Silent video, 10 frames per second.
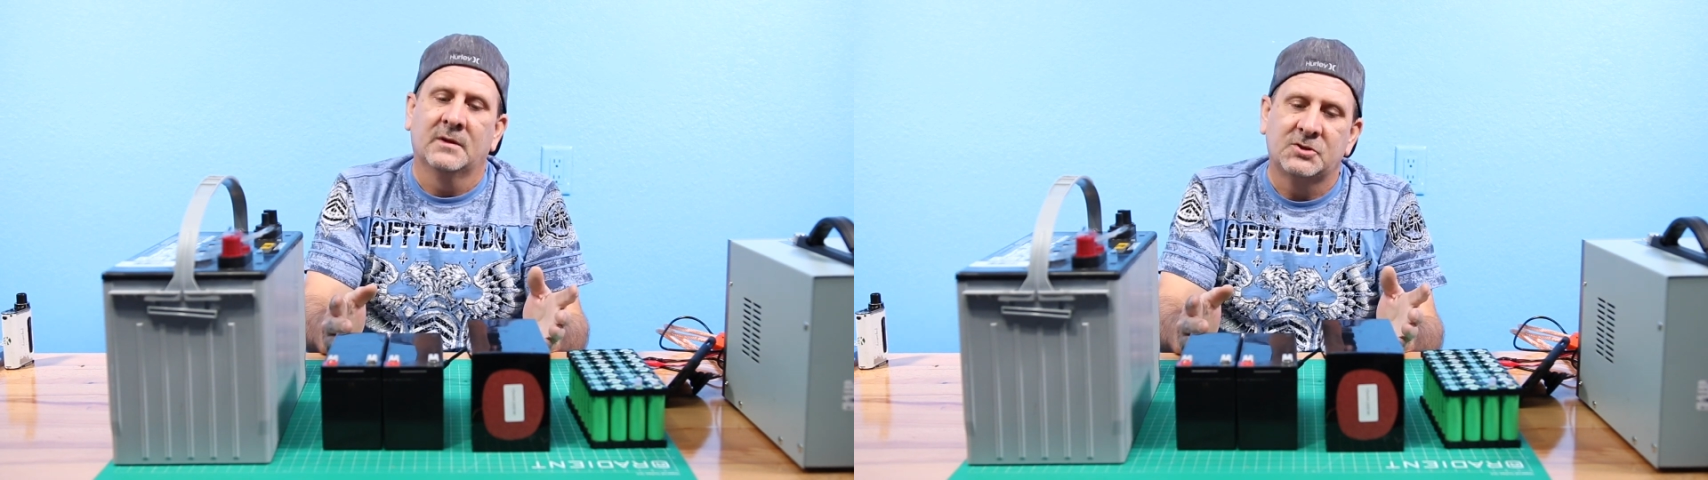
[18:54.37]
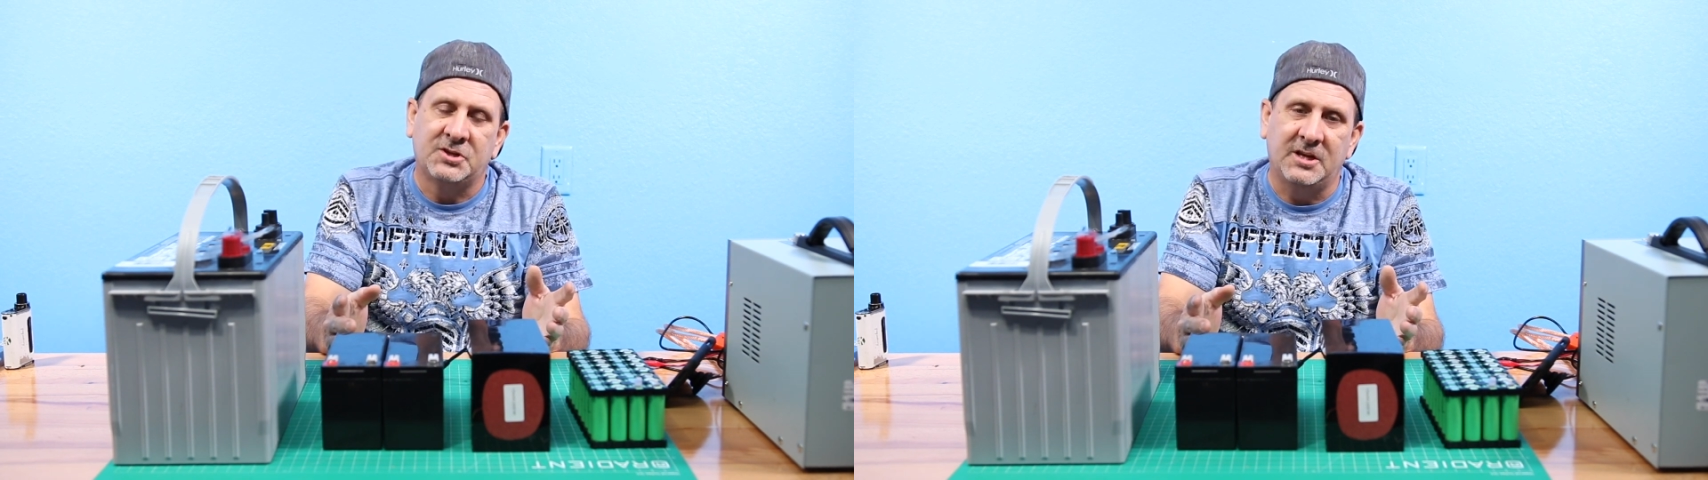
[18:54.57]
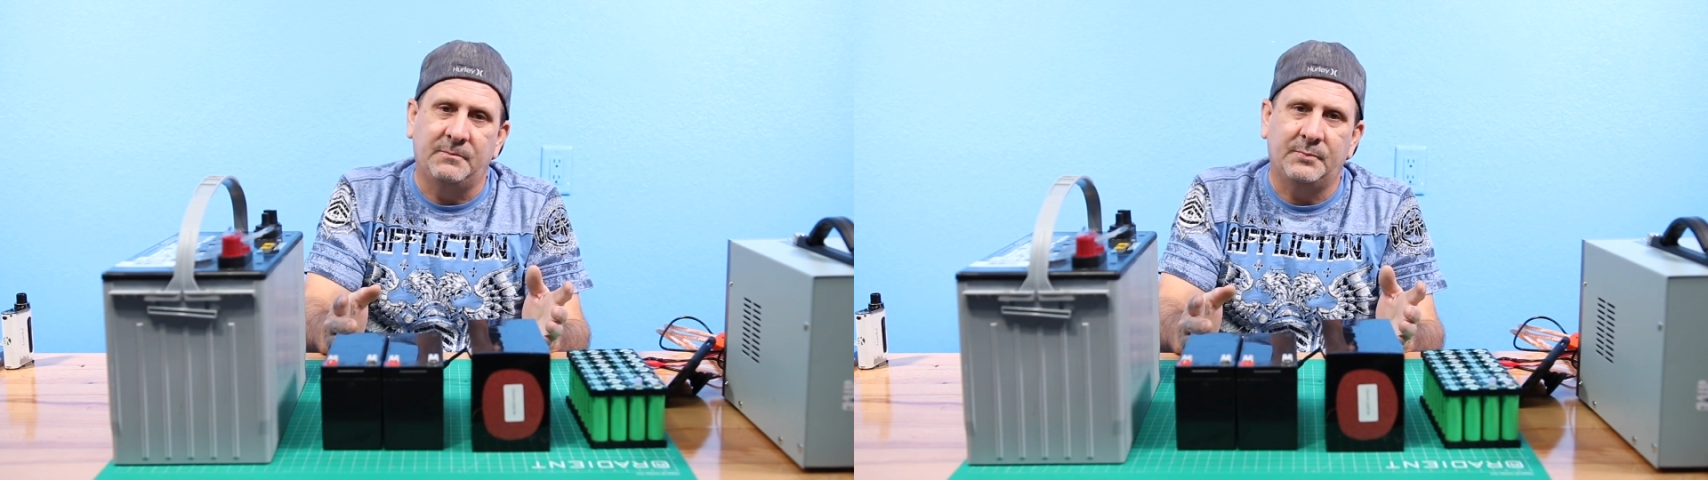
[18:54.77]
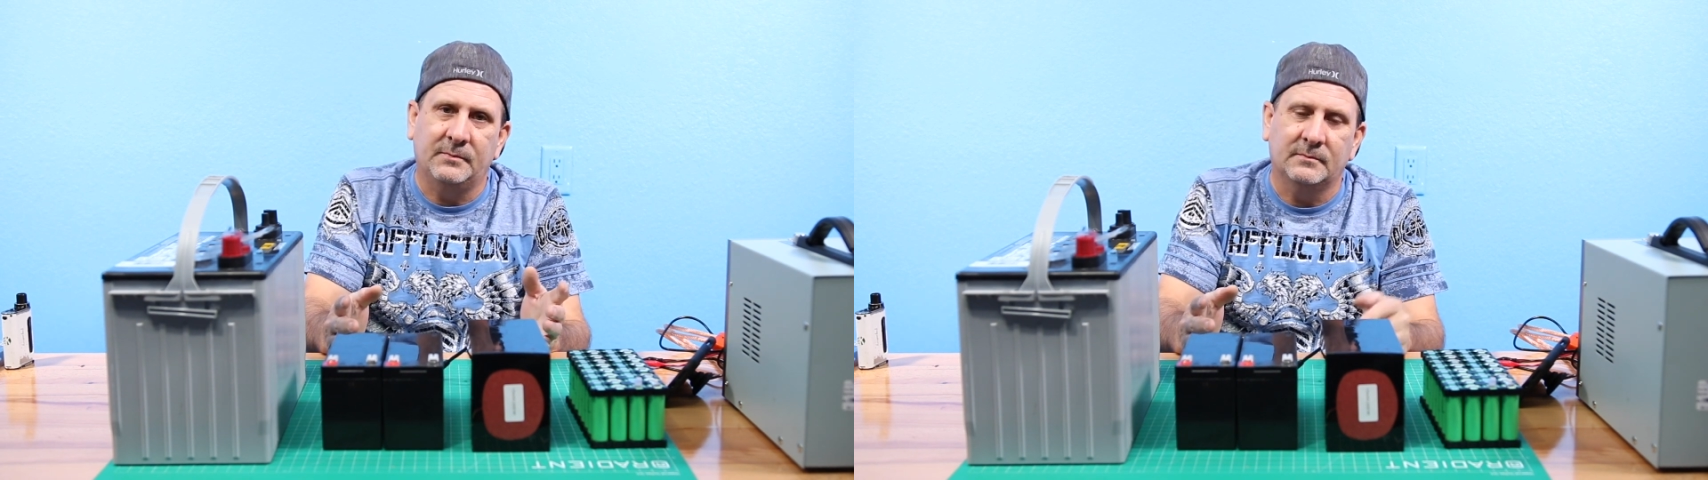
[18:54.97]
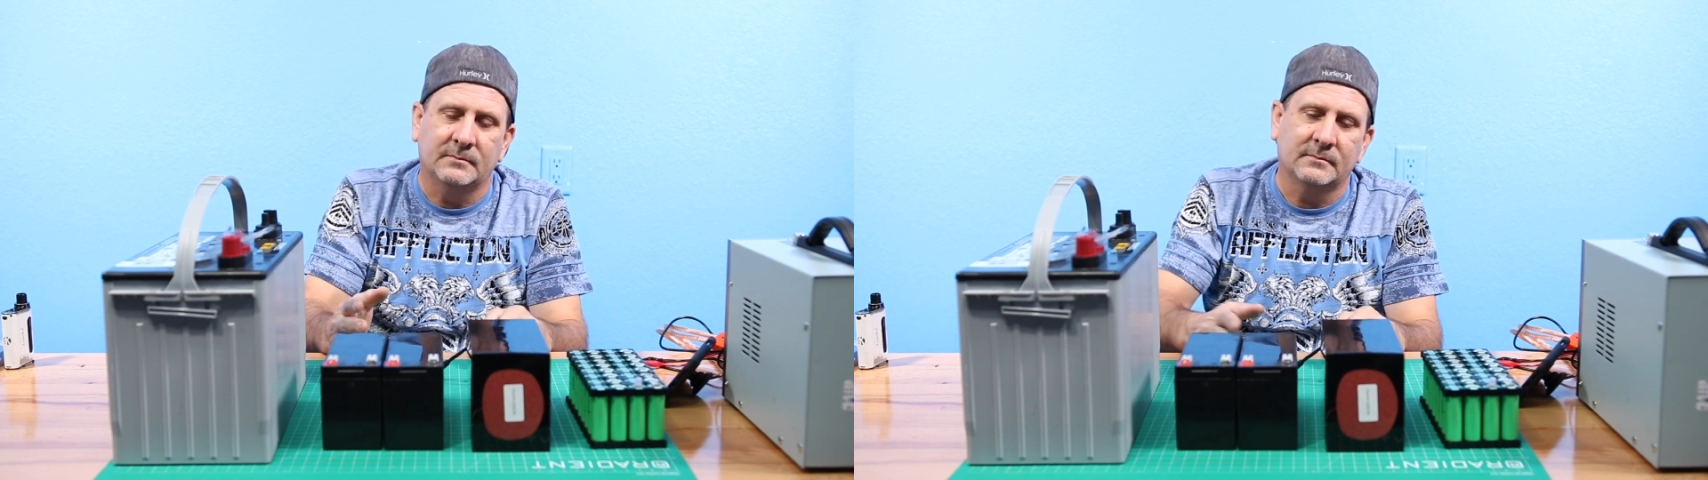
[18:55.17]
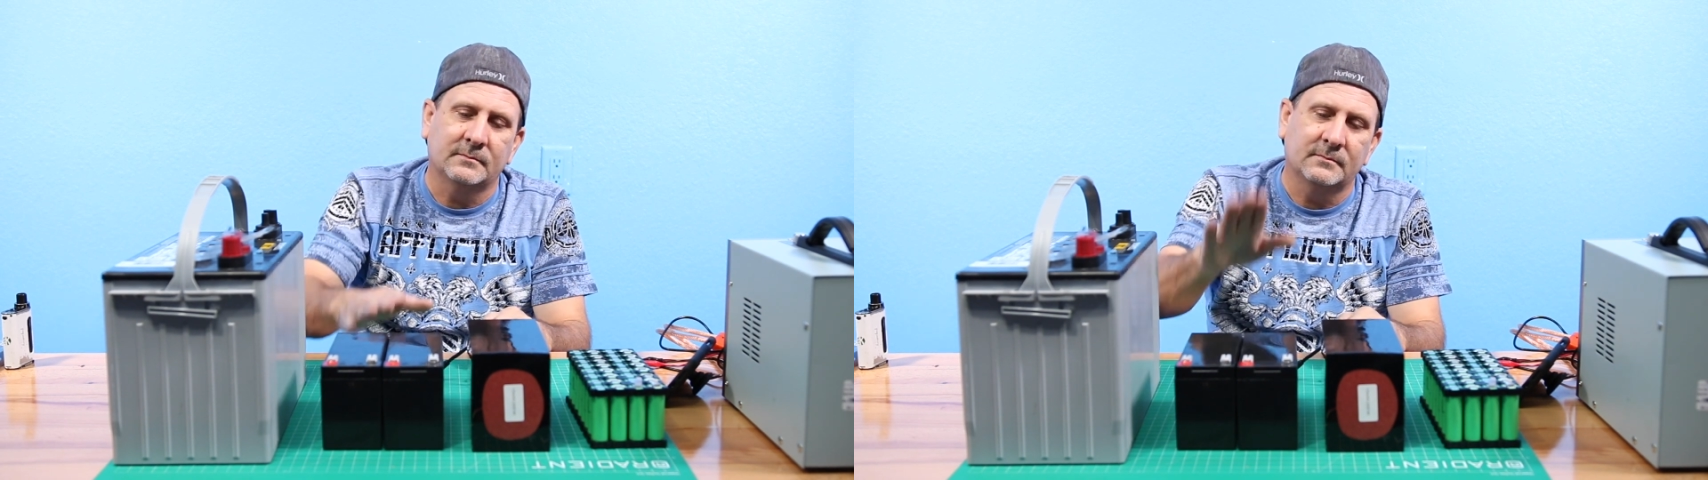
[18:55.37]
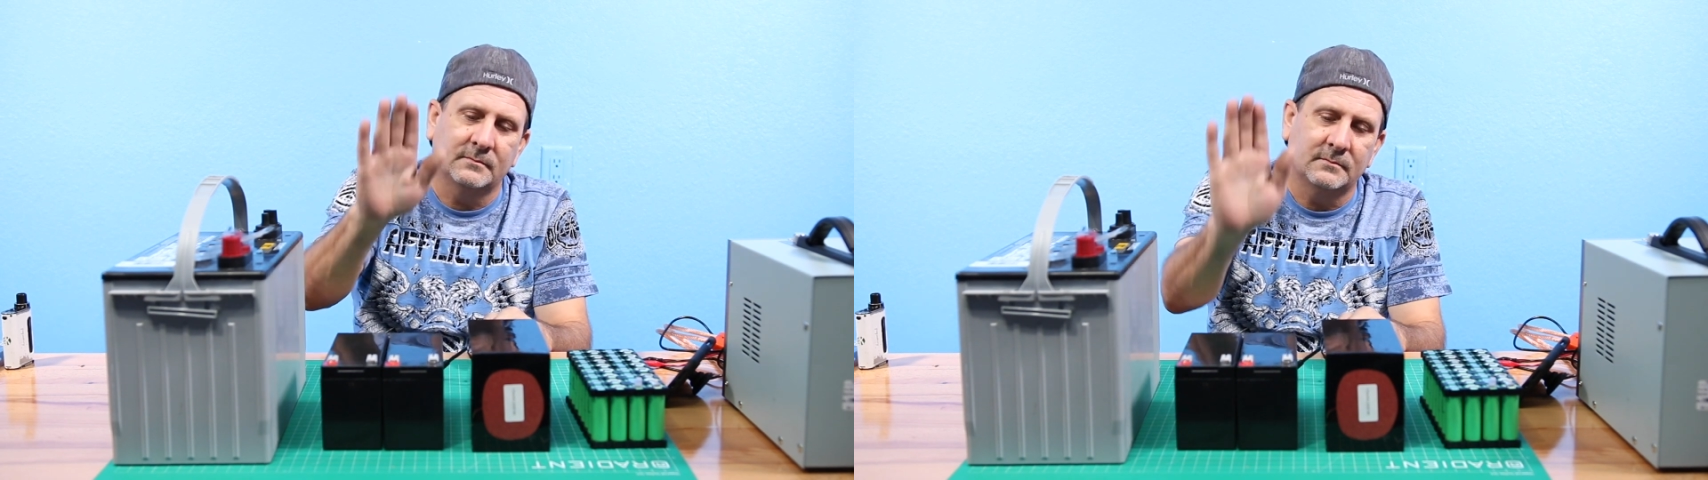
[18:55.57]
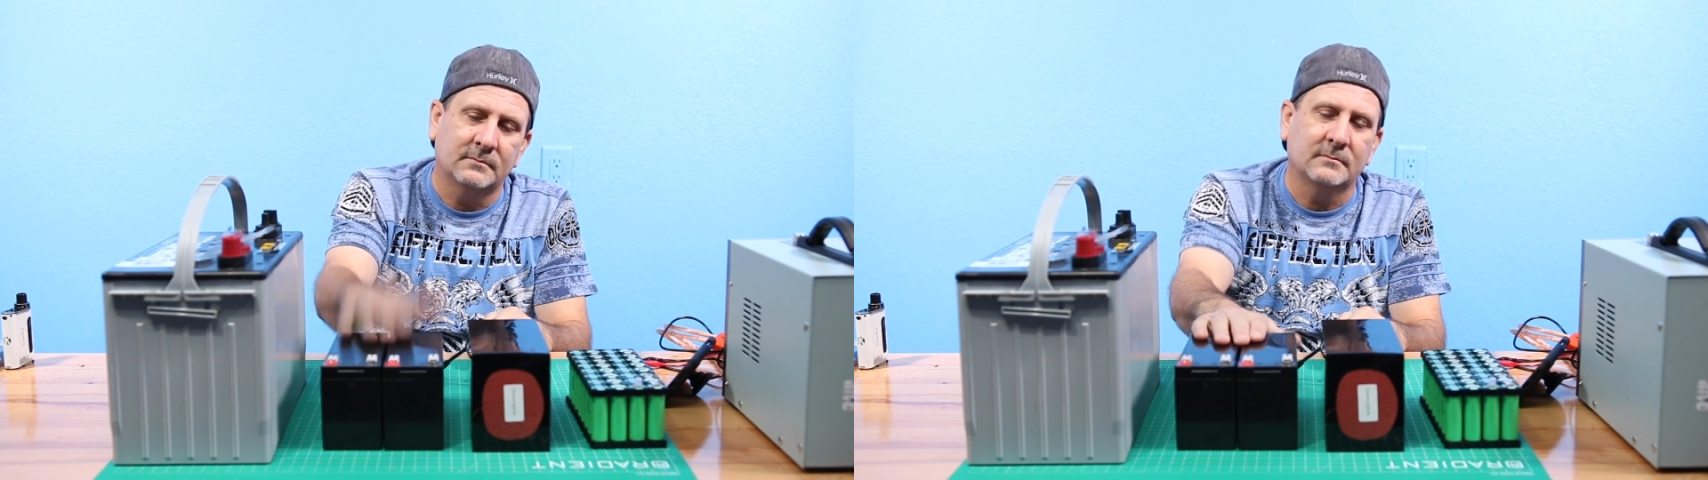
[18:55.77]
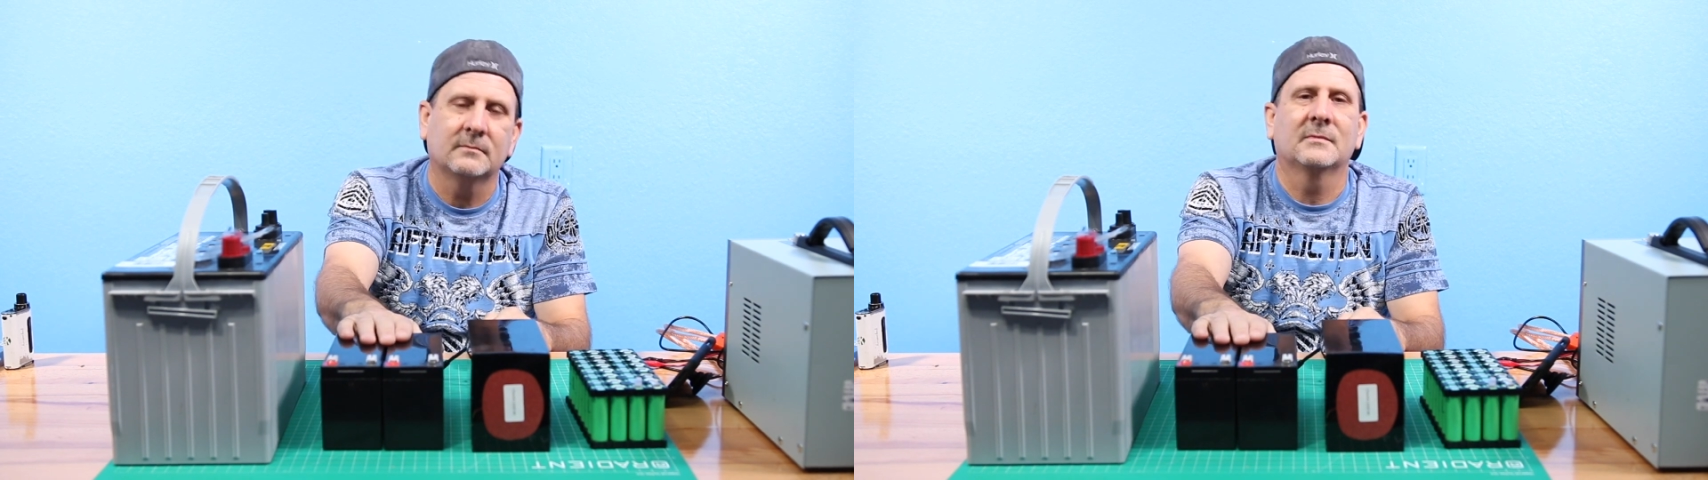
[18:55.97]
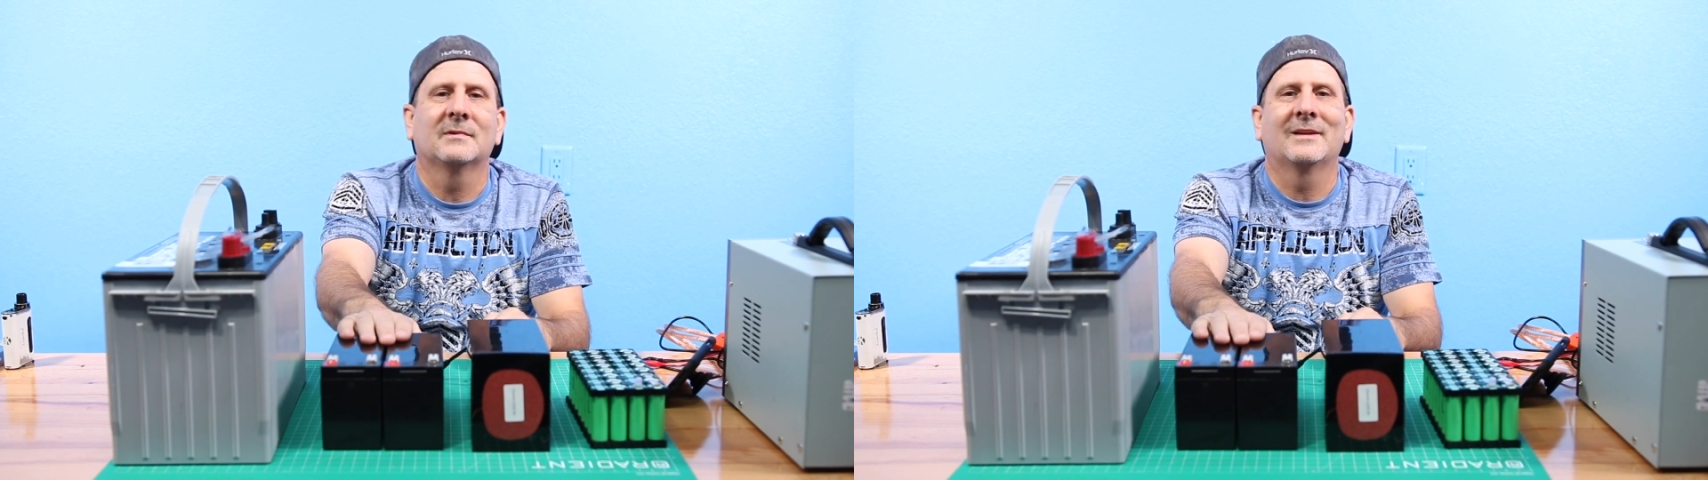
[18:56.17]
Cheap,
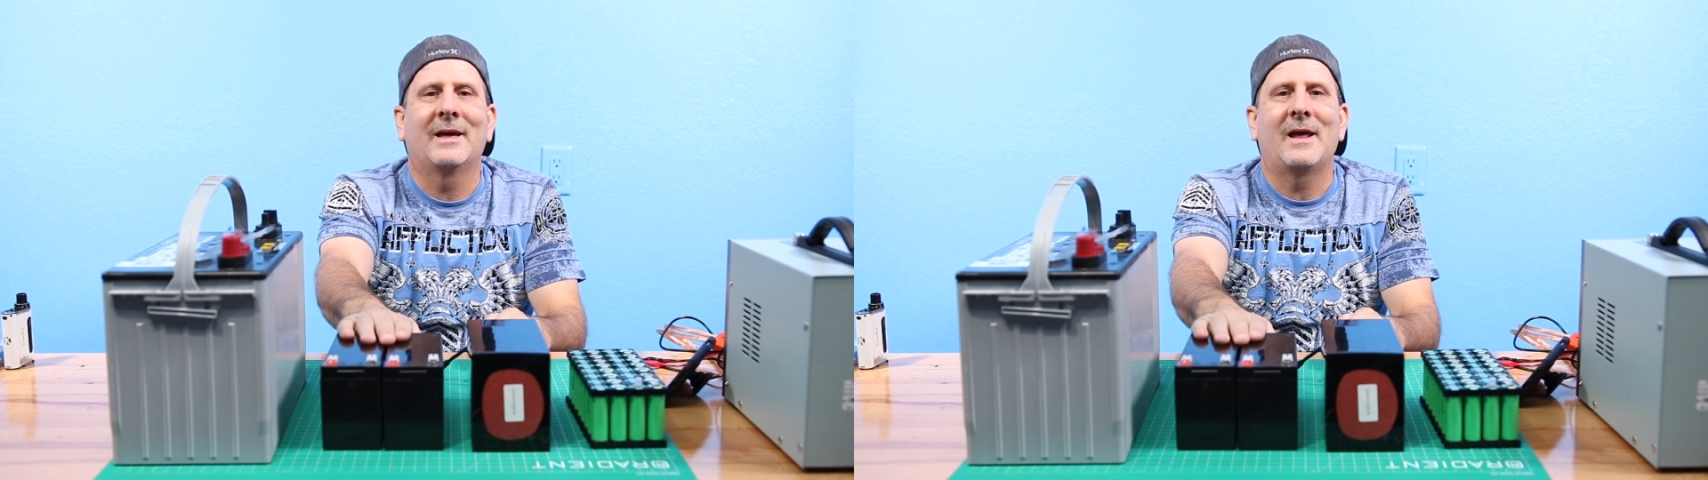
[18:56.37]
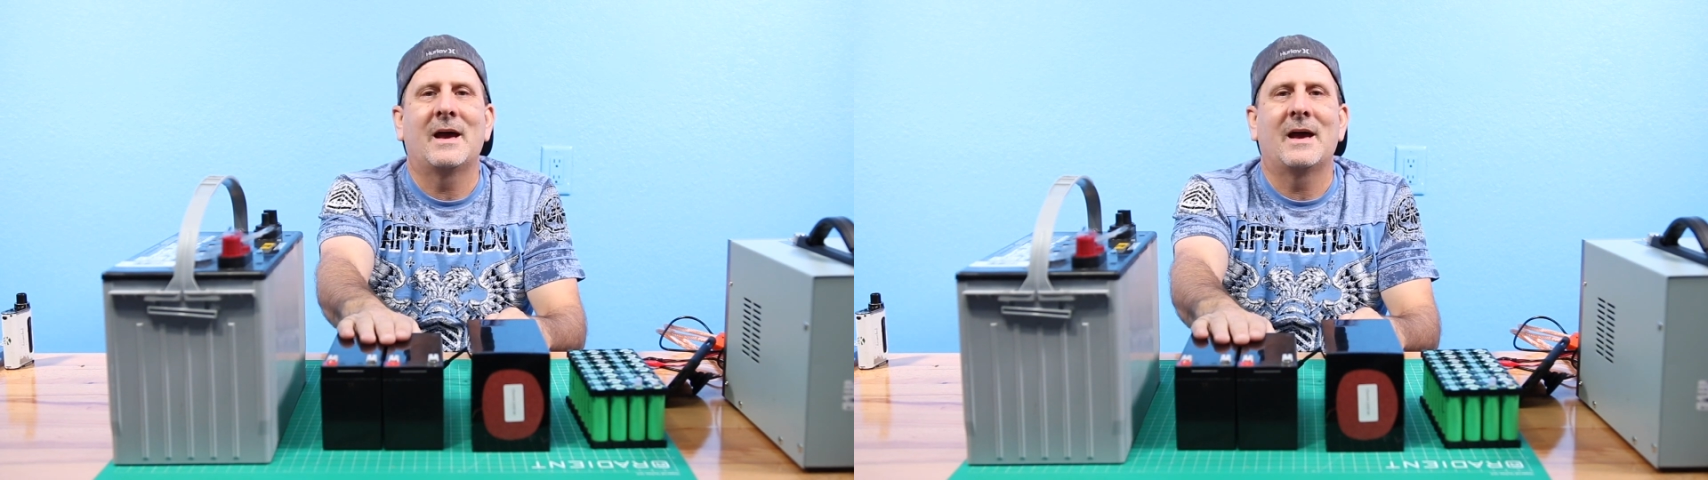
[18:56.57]
lead